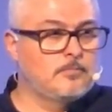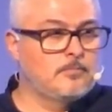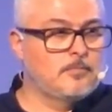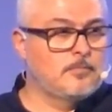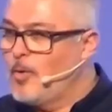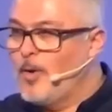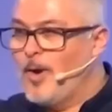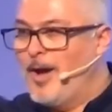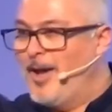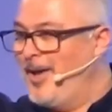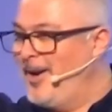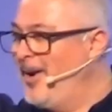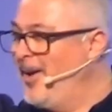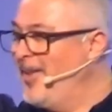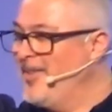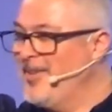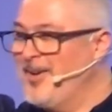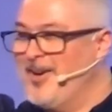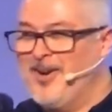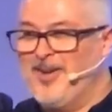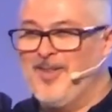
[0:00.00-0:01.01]
And he real
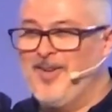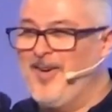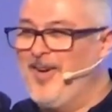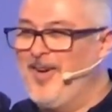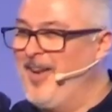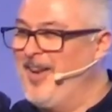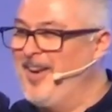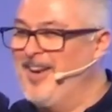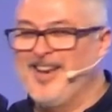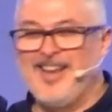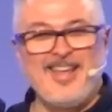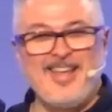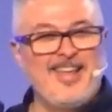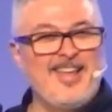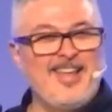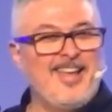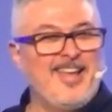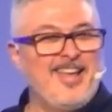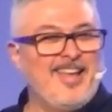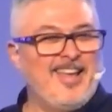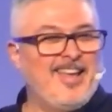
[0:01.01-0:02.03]
quiet on the other
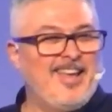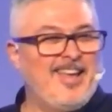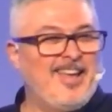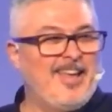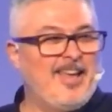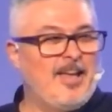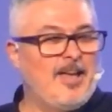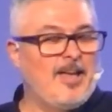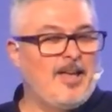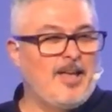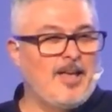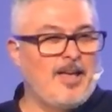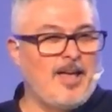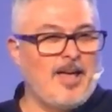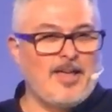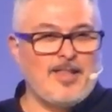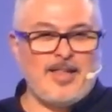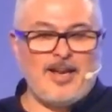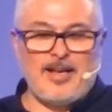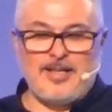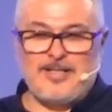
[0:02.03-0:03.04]
end.
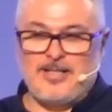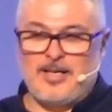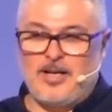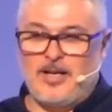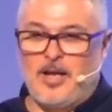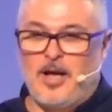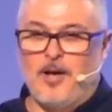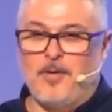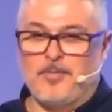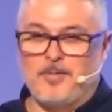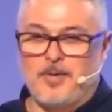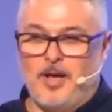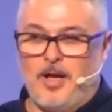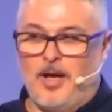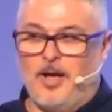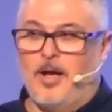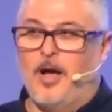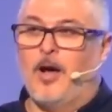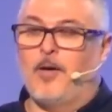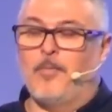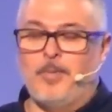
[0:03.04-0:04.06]
And then I said,
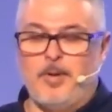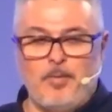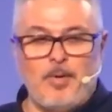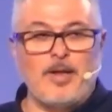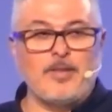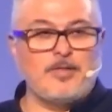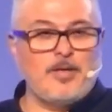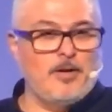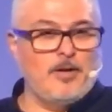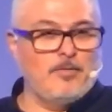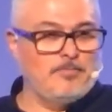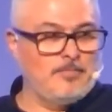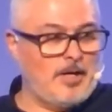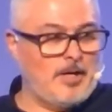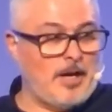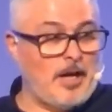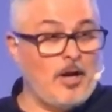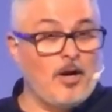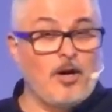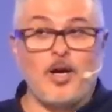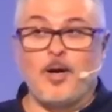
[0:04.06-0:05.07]
I'll be right
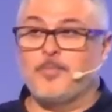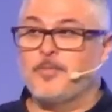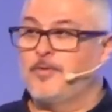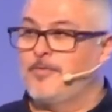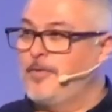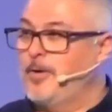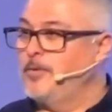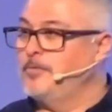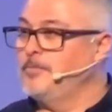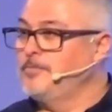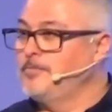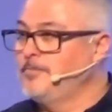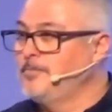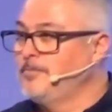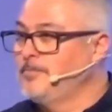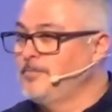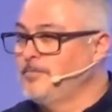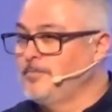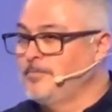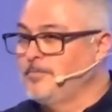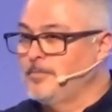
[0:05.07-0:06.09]
there. And I hung up the phone